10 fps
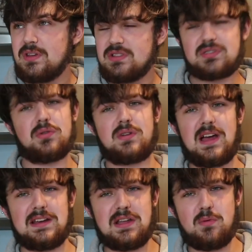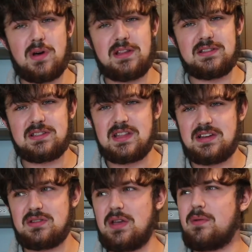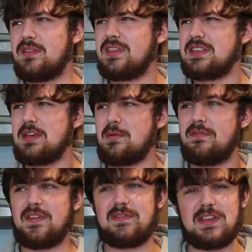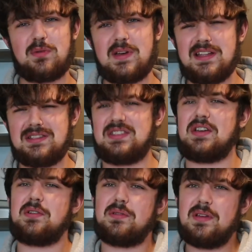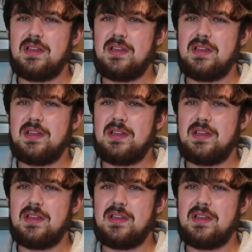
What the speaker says: School Candy ones. I think they were 50 quid, so